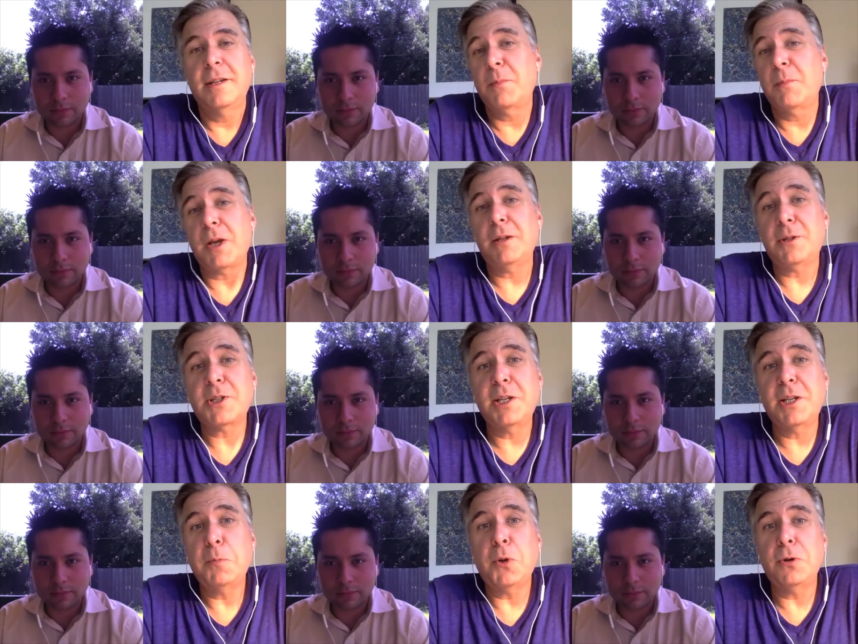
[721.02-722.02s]
Speaker 1: in my little
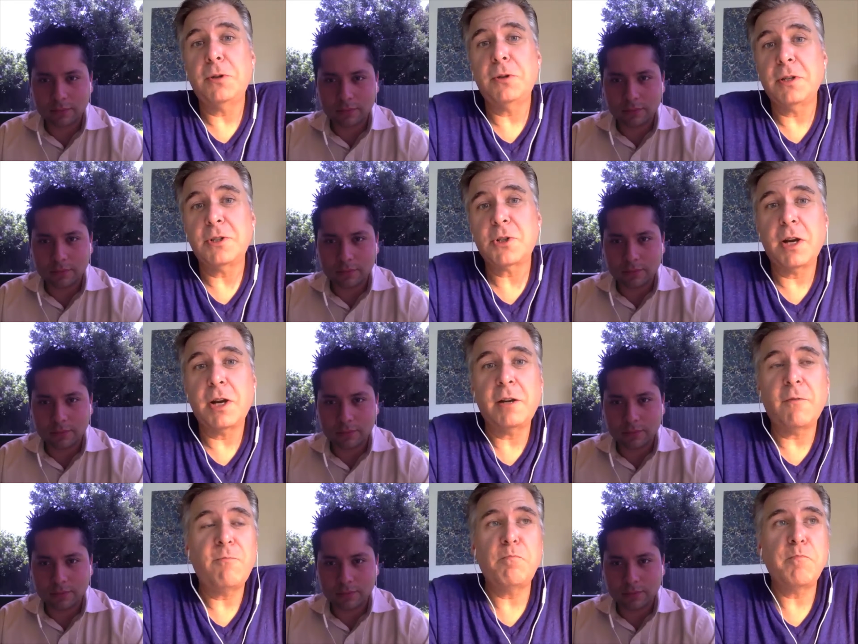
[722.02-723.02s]
ski boat than trying
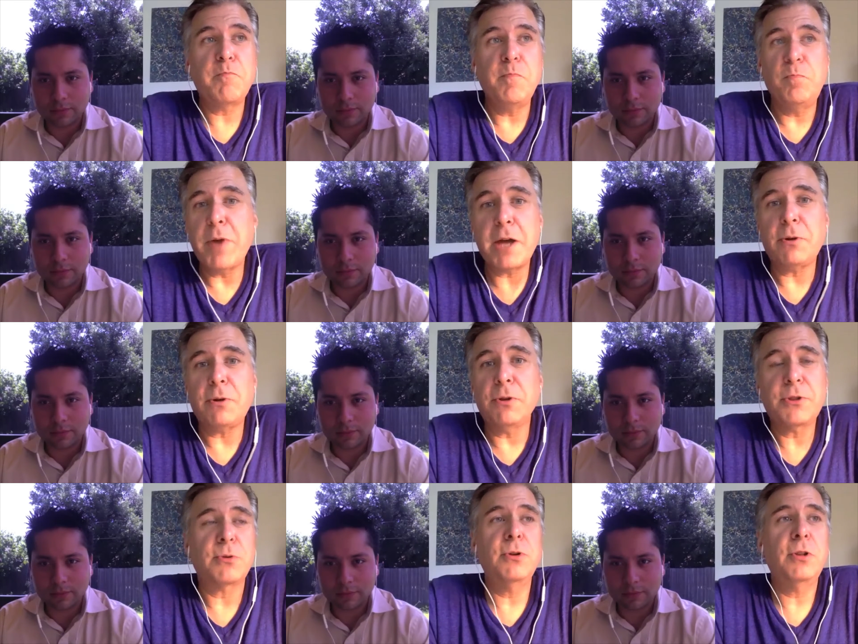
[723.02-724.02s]
to battle
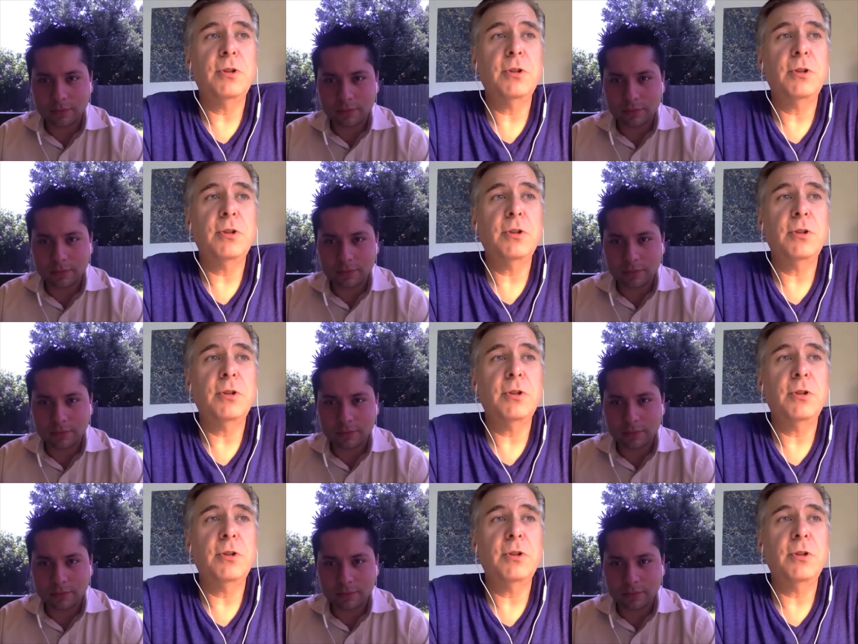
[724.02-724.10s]
through